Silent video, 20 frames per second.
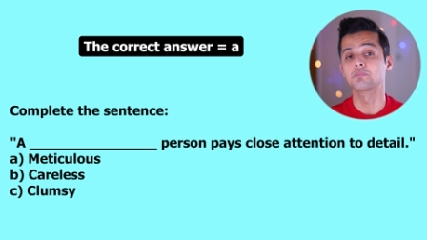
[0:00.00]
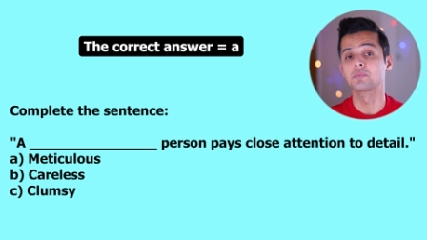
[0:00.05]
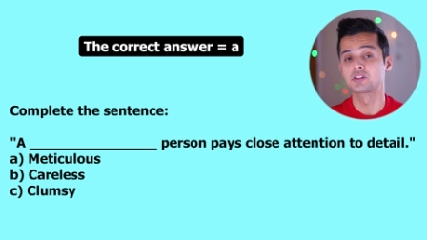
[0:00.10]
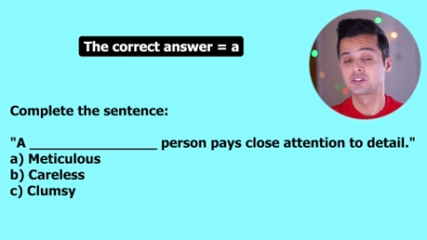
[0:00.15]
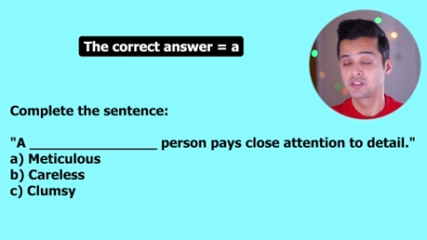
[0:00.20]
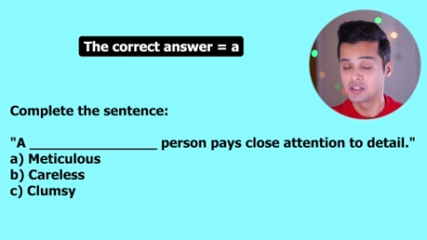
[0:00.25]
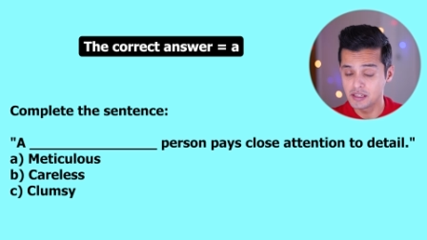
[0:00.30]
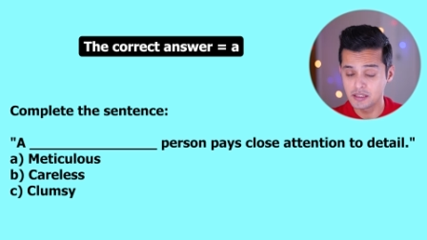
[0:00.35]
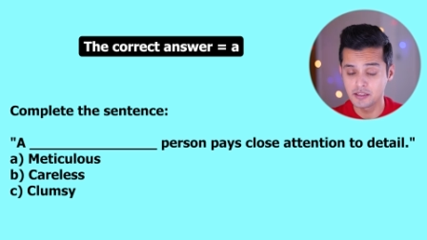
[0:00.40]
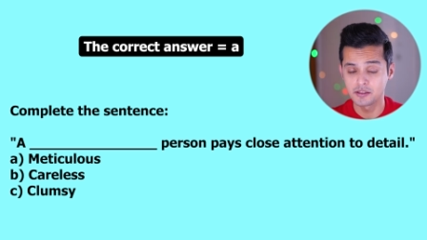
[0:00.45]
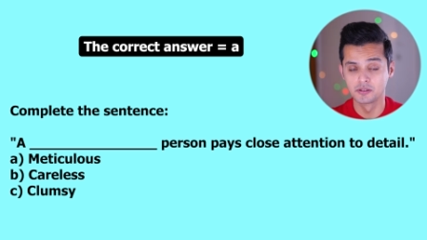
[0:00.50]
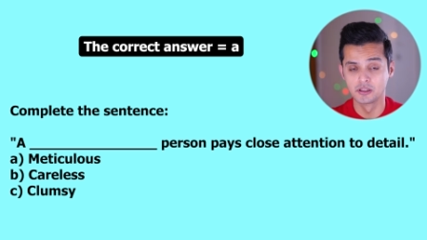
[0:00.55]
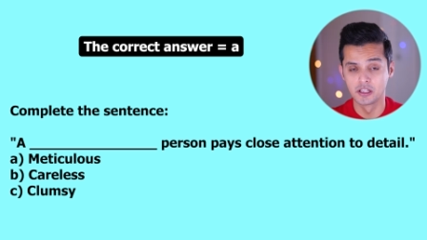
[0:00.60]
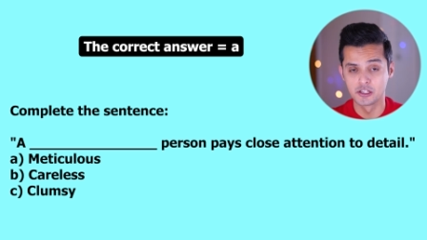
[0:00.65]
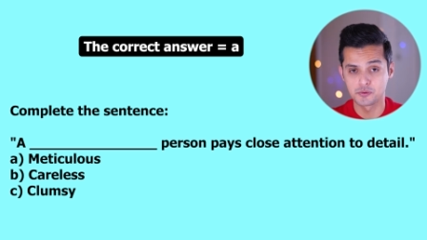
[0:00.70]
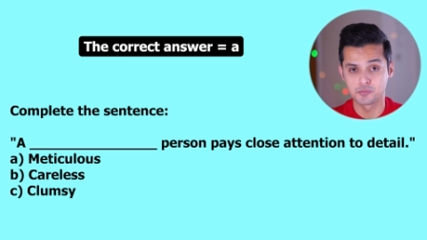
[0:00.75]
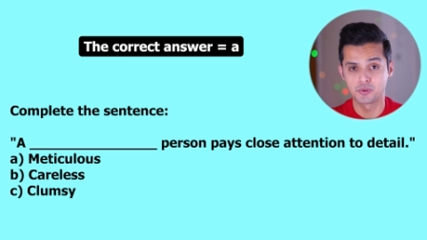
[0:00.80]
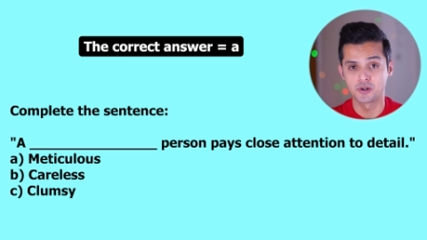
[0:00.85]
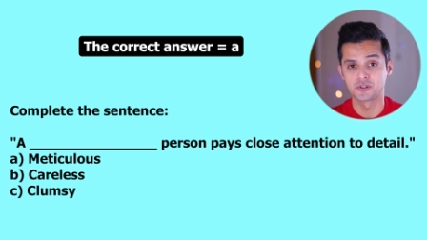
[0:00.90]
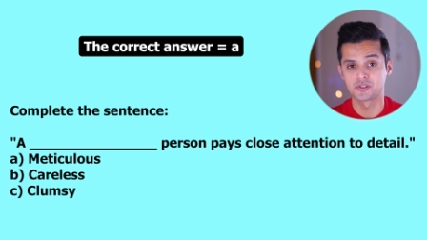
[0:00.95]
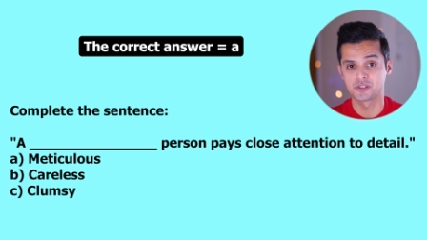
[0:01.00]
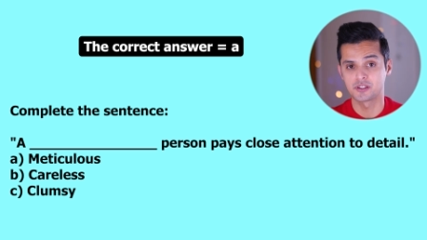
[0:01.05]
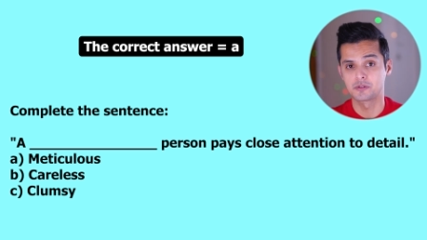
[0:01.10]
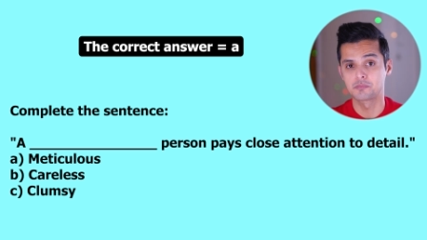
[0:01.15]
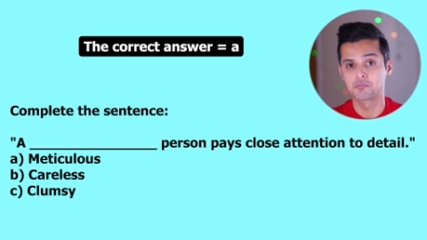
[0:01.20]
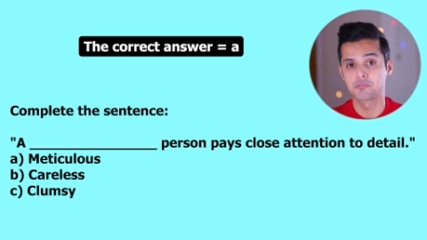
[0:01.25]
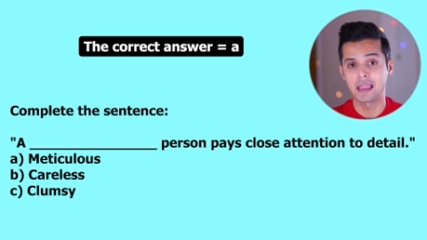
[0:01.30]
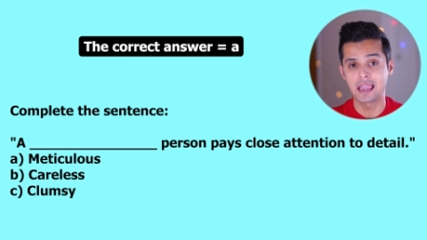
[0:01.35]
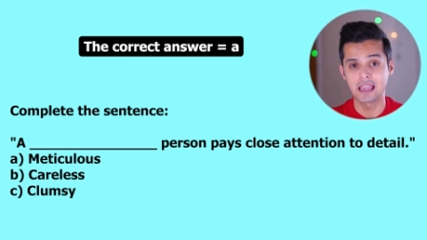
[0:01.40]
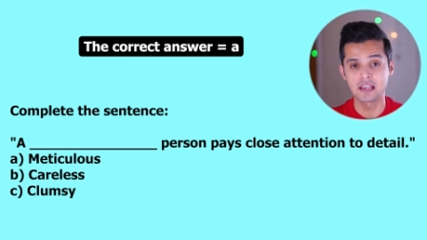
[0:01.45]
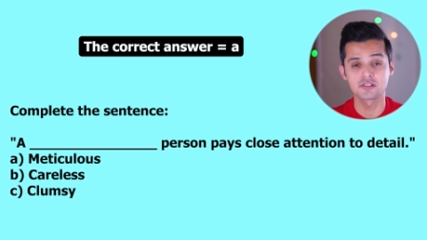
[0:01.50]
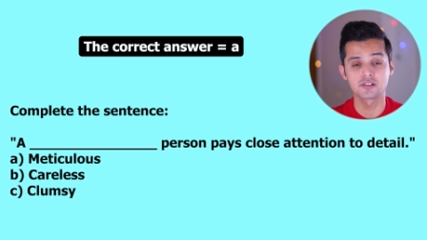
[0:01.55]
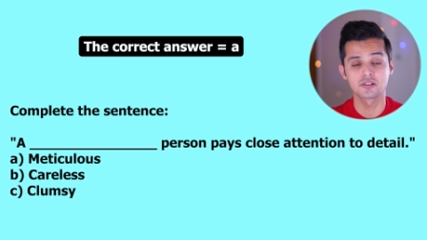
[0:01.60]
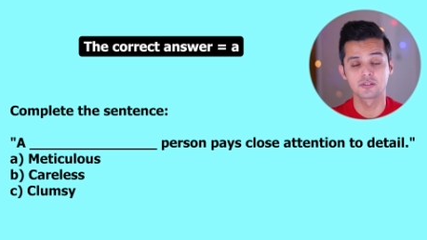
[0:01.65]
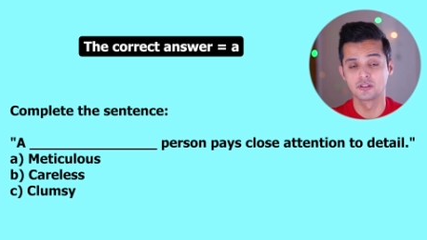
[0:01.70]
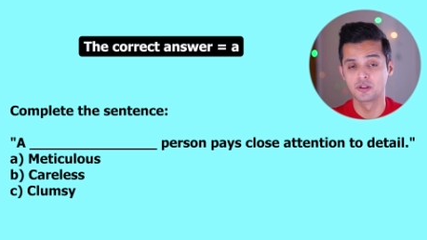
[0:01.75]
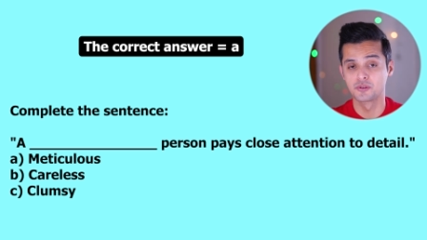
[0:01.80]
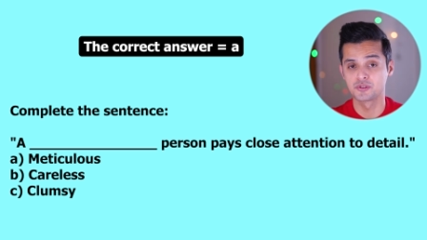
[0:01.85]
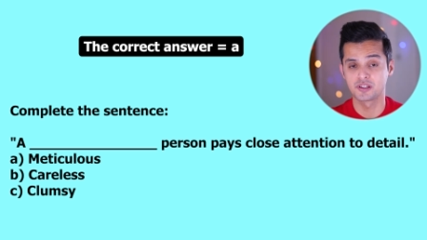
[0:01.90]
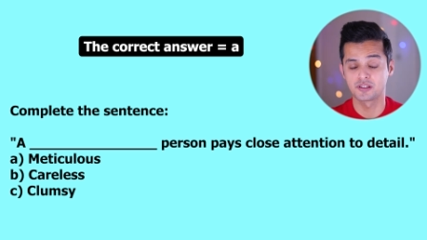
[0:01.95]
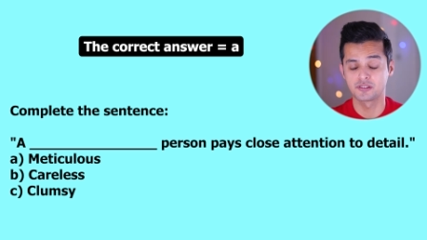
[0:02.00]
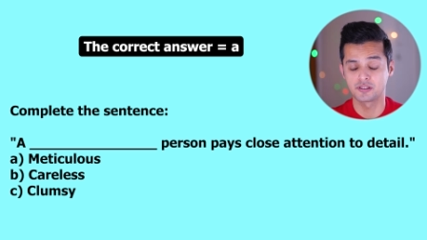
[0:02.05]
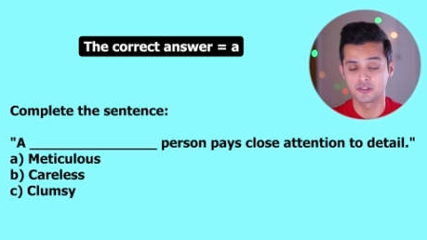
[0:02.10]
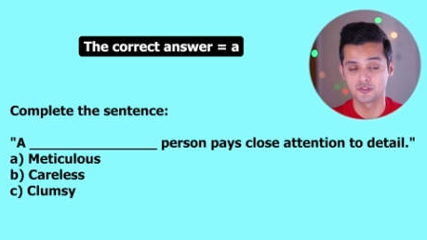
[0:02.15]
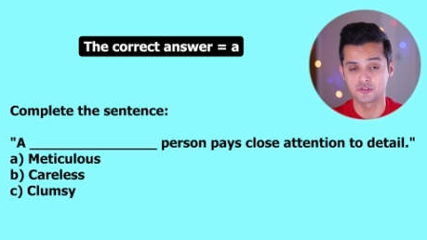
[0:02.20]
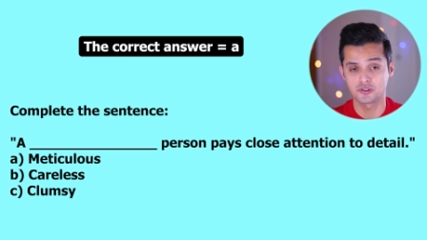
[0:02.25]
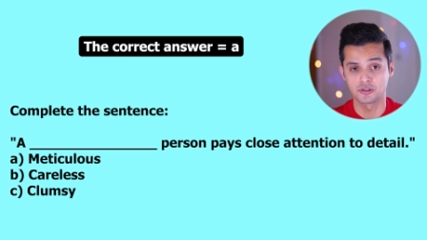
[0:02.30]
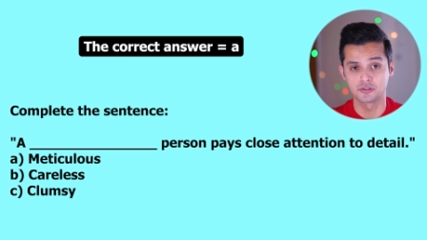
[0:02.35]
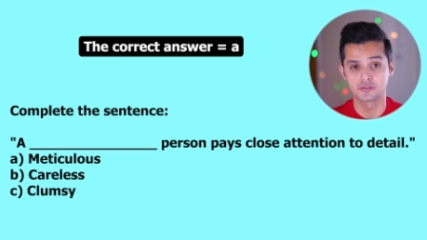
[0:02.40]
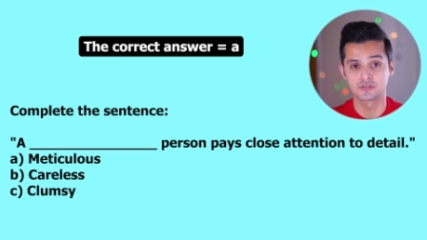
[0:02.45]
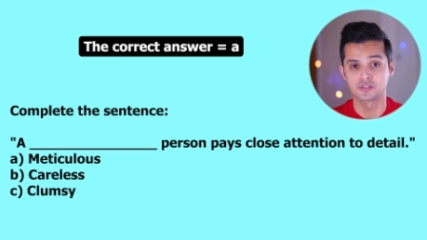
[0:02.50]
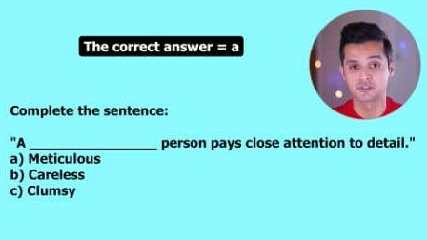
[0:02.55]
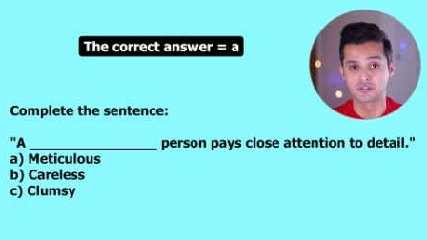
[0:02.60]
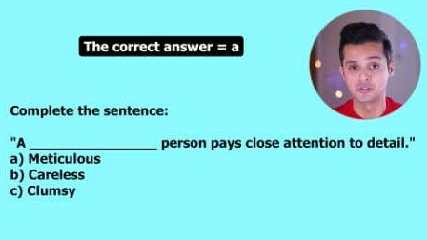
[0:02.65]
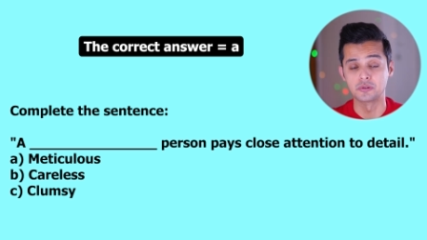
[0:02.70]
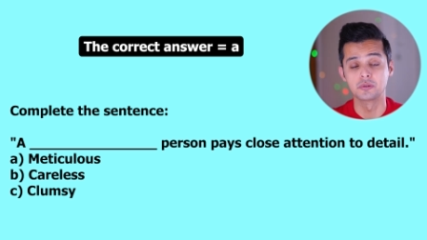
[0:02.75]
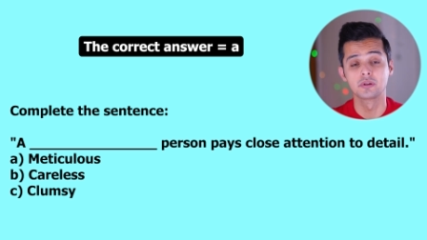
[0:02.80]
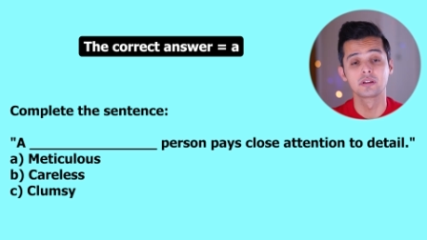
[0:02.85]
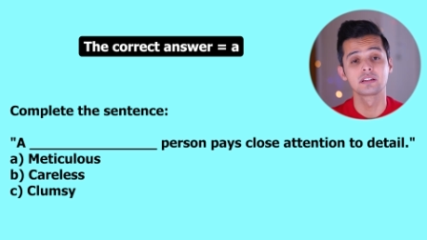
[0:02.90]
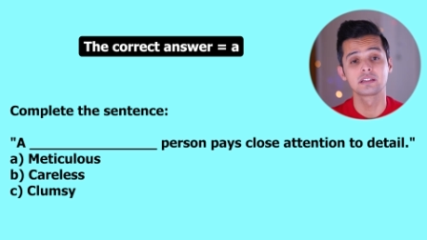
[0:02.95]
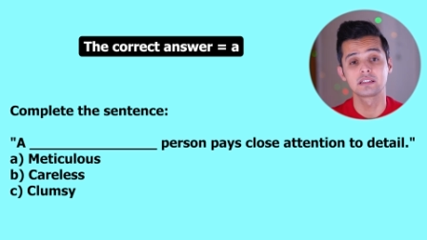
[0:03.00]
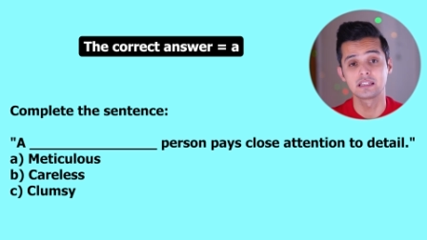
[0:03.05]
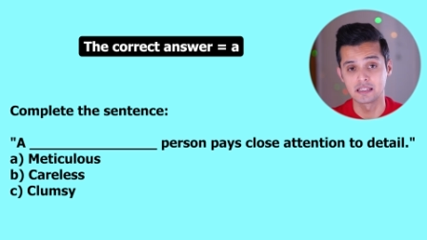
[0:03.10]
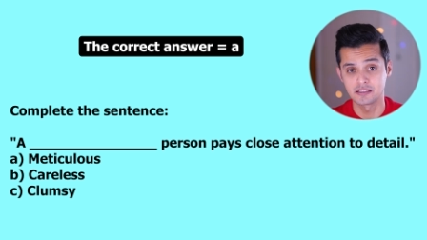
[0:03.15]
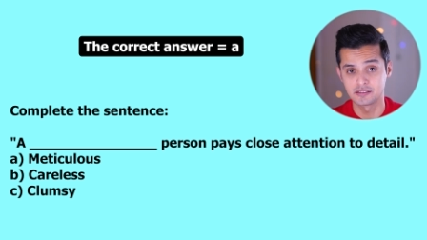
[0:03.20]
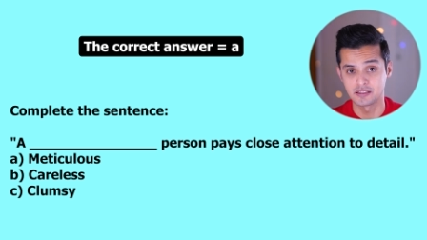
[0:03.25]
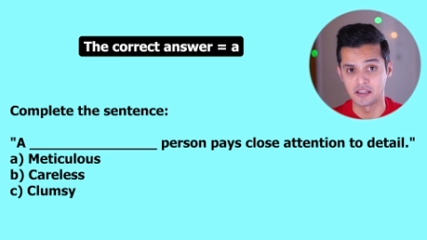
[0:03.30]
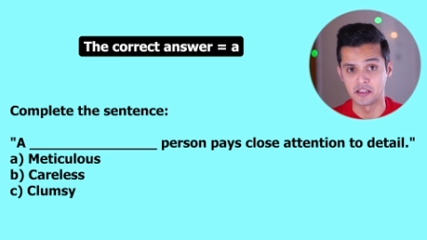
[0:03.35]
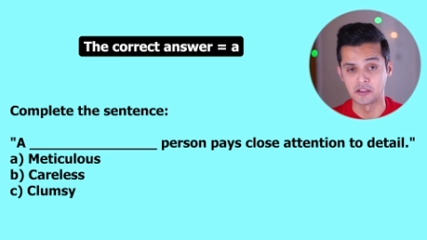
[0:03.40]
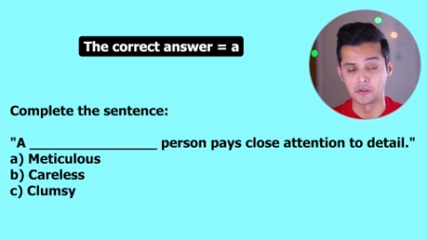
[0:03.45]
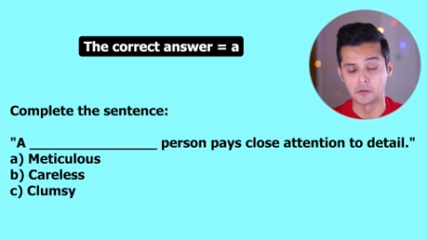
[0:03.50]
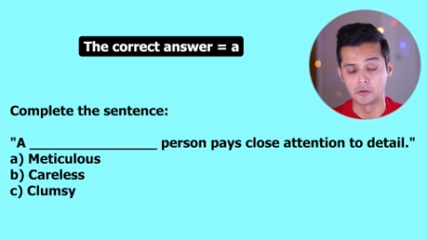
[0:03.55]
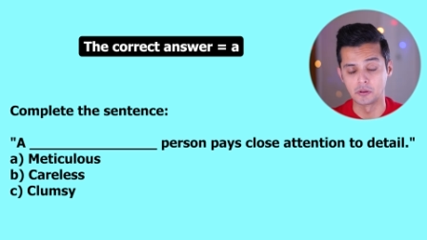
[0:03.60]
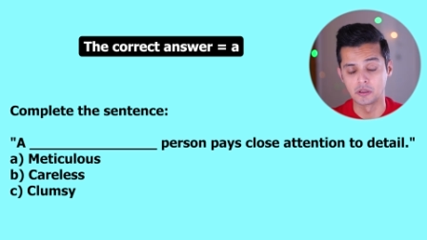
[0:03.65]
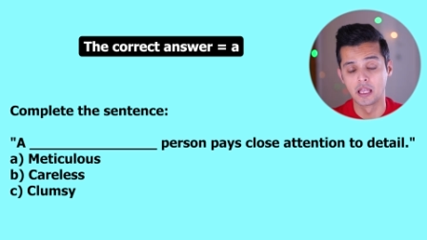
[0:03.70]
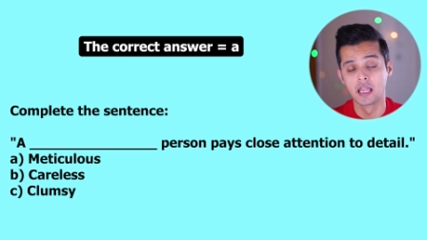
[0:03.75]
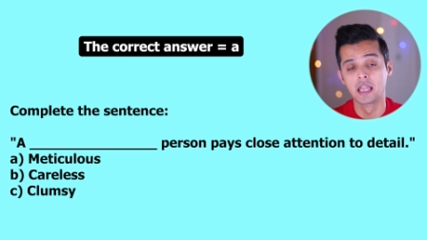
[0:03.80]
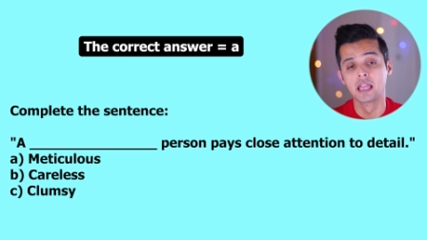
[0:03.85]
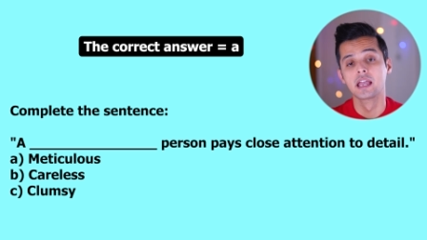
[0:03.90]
A meticulous person pays close attention to detail.